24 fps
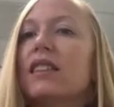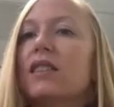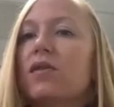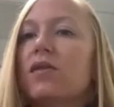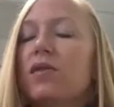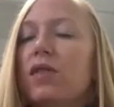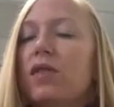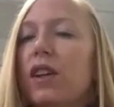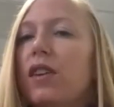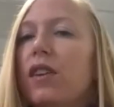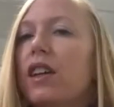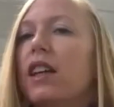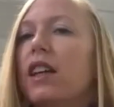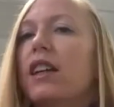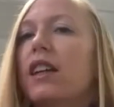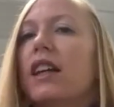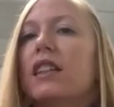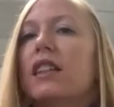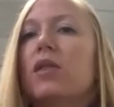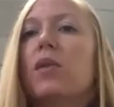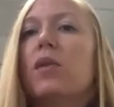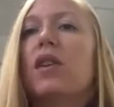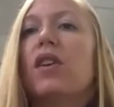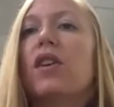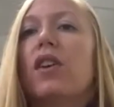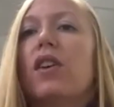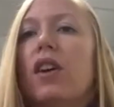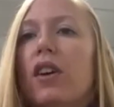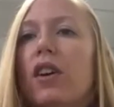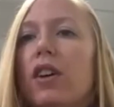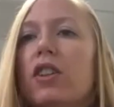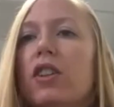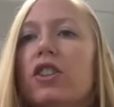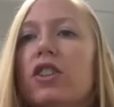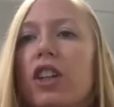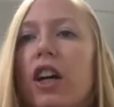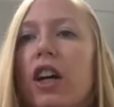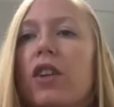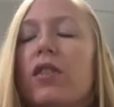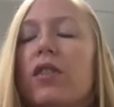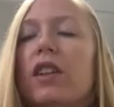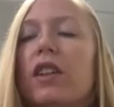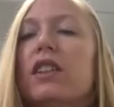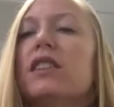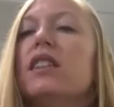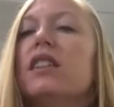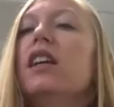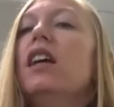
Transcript: very connected with our heart chakras